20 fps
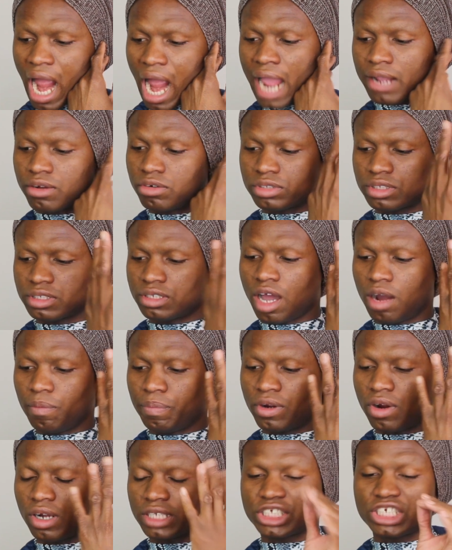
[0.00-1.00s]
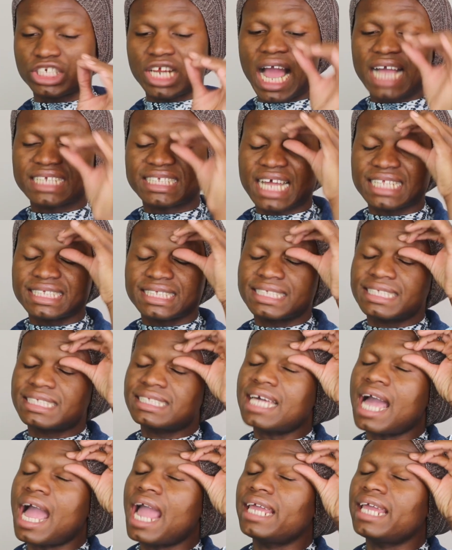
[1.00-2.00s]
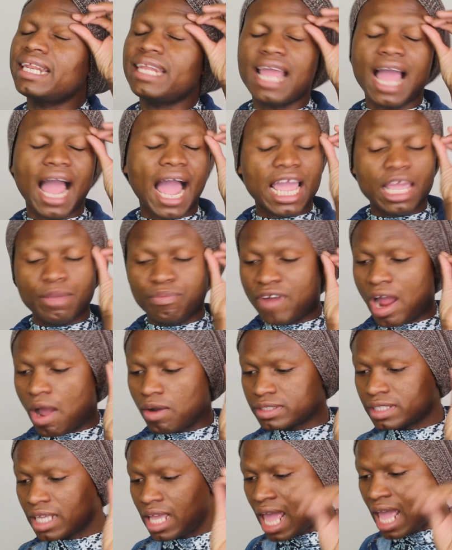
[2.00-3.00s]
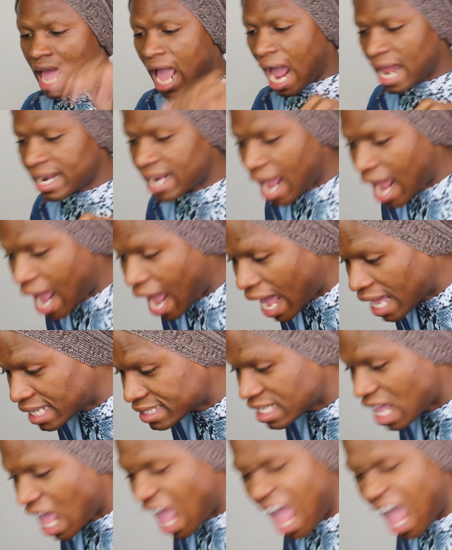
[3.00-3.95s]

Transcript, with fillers: I could tell because she has that tiny eyebrows and her eyes